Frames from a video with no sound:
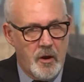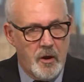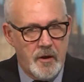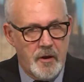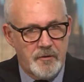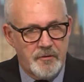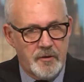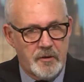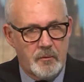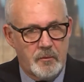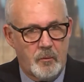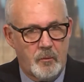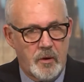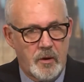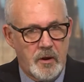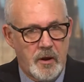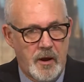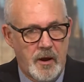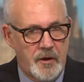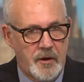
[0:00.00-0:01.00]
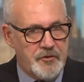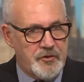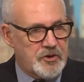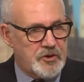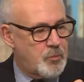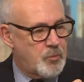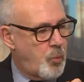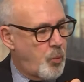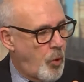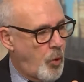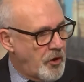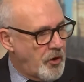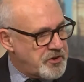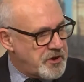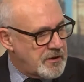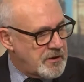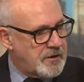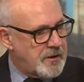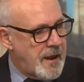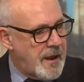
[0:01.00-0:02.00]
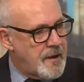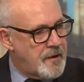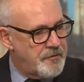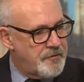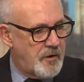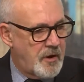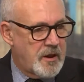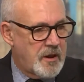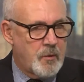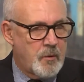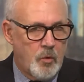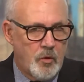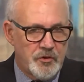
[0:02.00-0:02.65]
And I think we are just watching carefully